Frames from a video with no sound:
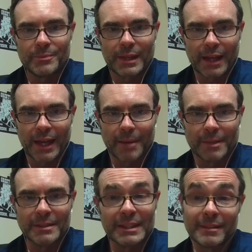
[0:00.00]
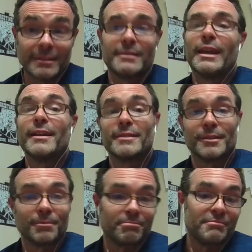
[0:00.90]
at least as
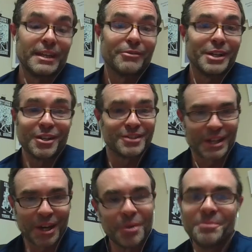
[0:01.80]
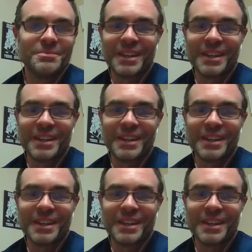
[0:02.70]
of 7 years ago.